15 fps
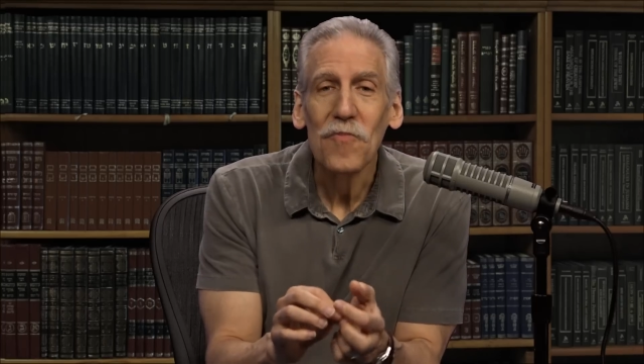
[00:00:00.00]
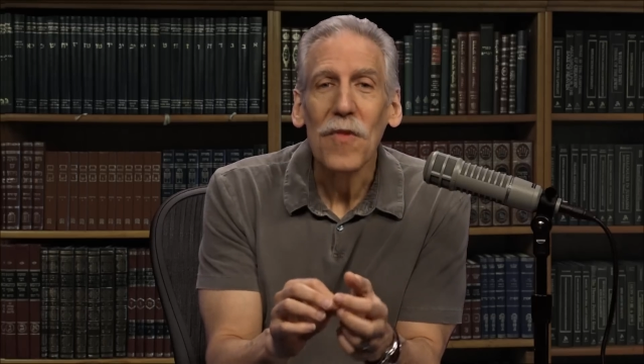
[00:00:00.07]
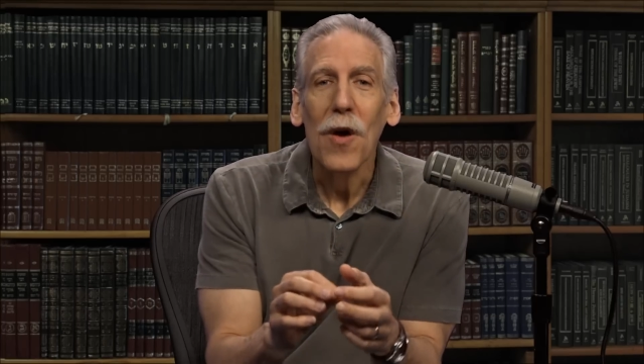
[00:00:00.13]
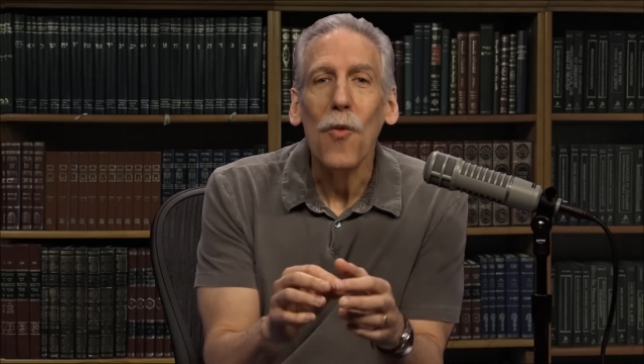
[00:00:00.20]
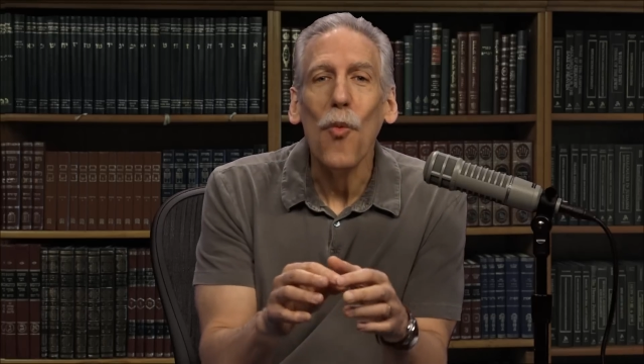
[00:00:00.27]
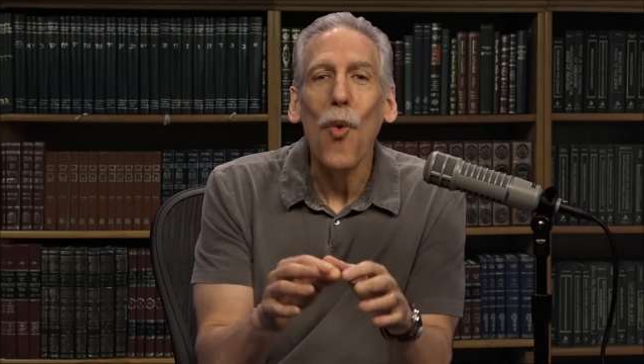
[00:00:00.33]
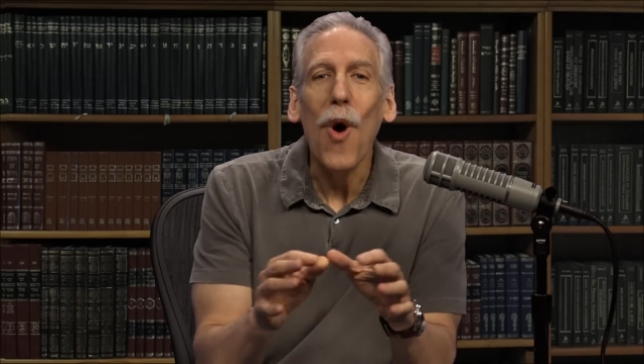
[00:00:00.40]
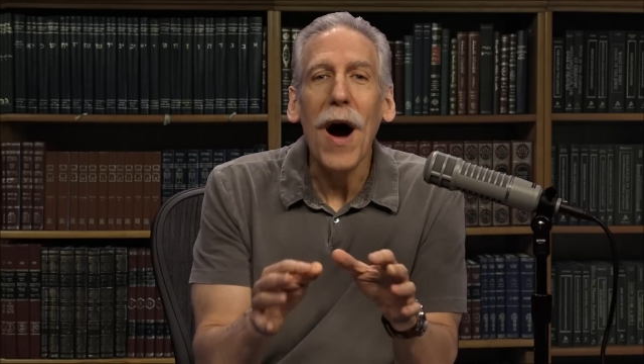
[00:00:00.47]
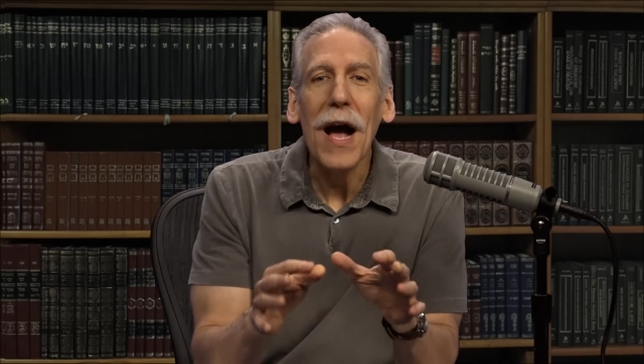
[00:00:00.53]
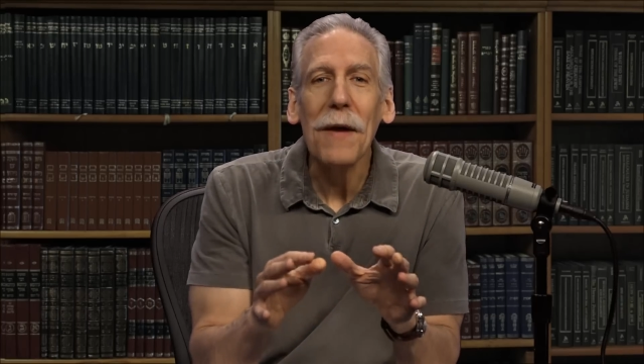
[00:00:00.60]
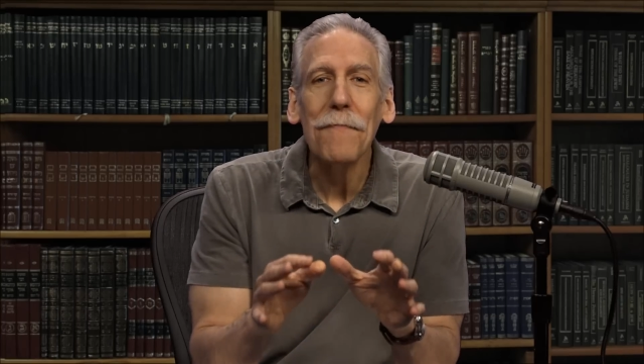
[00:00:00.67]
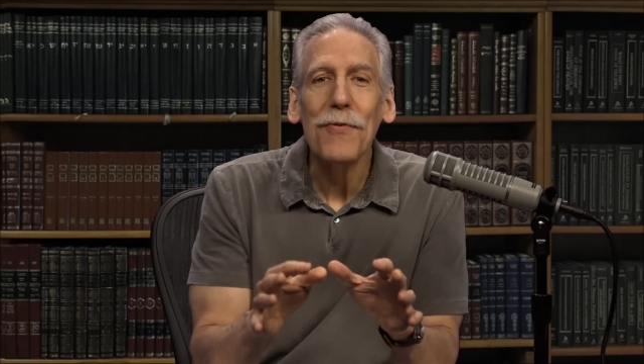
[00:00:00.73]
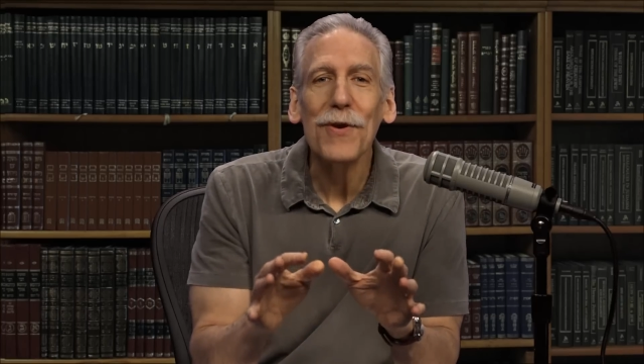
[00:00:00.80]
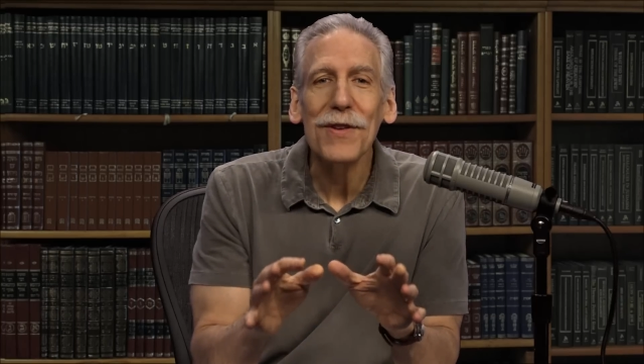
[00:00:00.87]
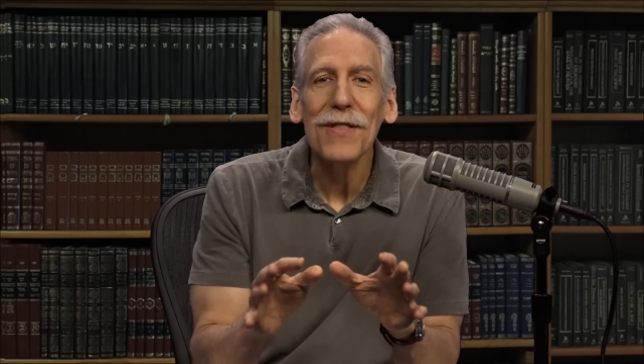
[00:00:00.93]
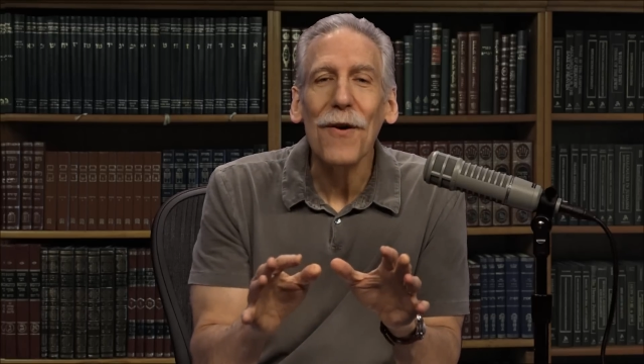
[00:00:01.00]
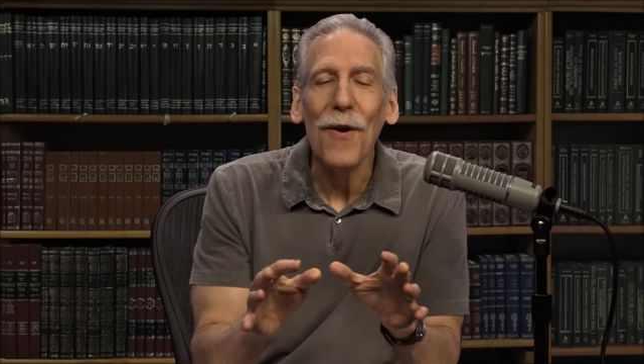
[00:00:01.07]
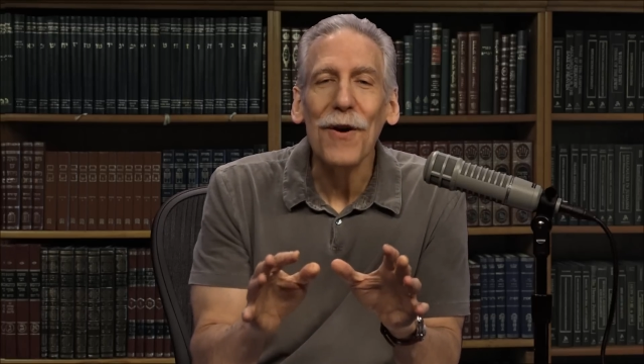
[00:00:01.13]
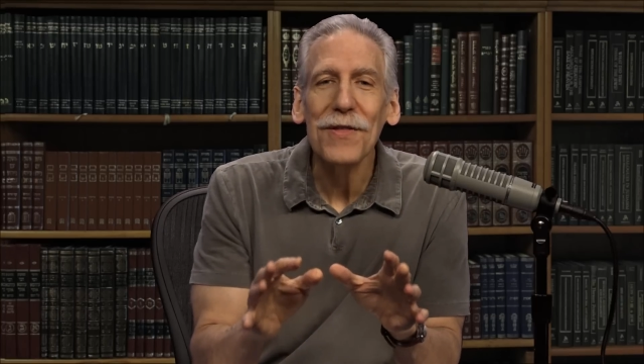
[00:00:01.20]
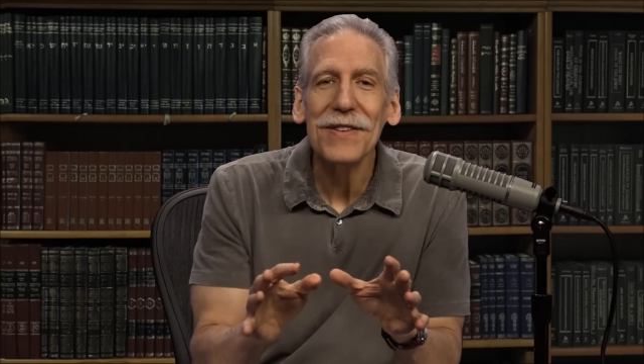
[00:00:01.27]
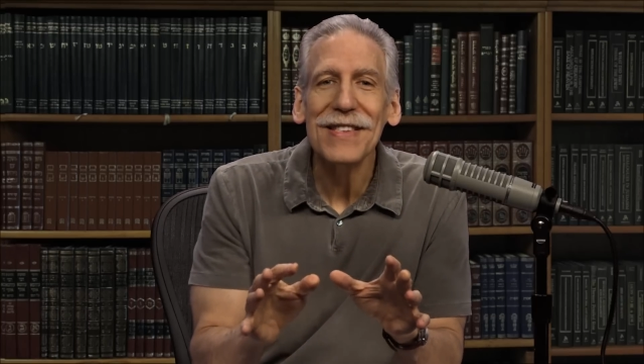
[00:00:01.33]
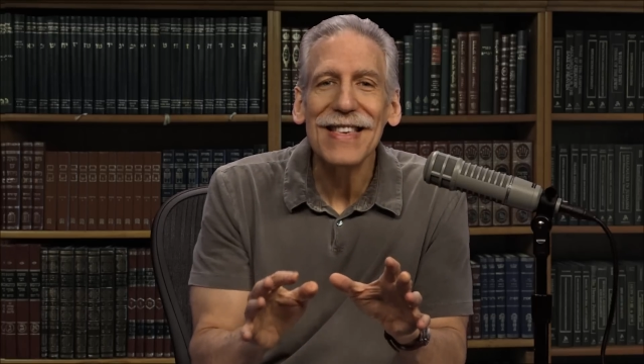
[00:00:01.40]
Why put all
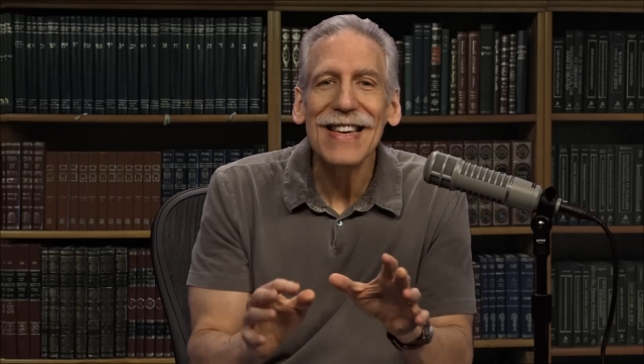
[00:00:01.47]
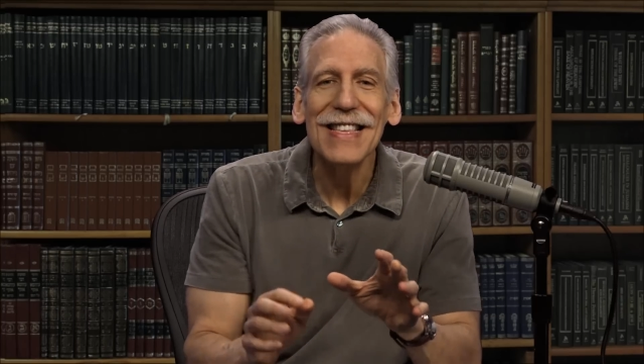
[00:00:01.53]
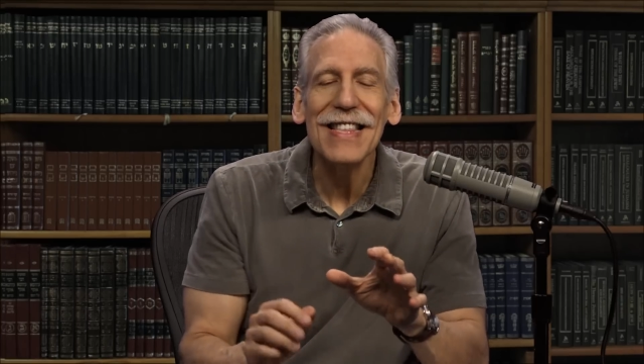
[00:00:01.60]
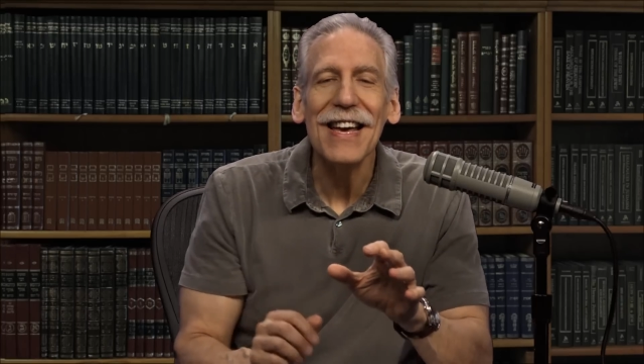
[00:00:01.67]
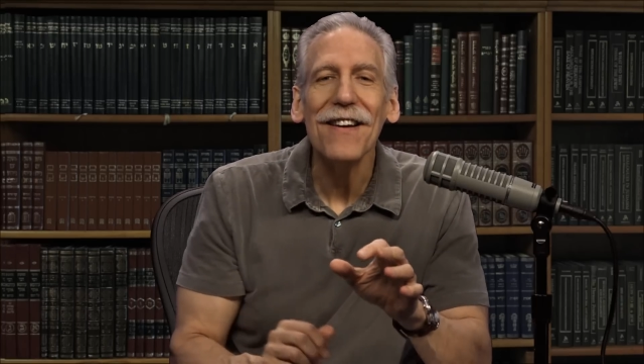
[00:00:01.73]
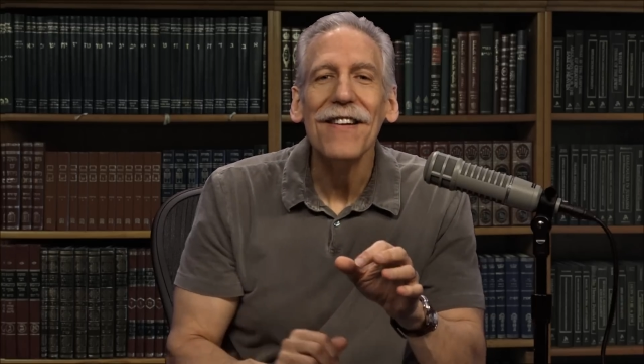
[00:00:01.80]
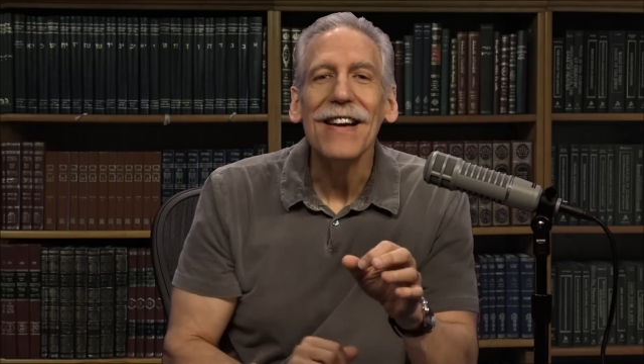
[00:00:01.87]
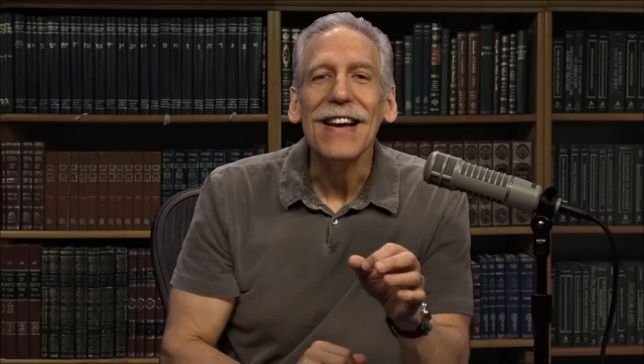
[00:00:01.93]
this in there?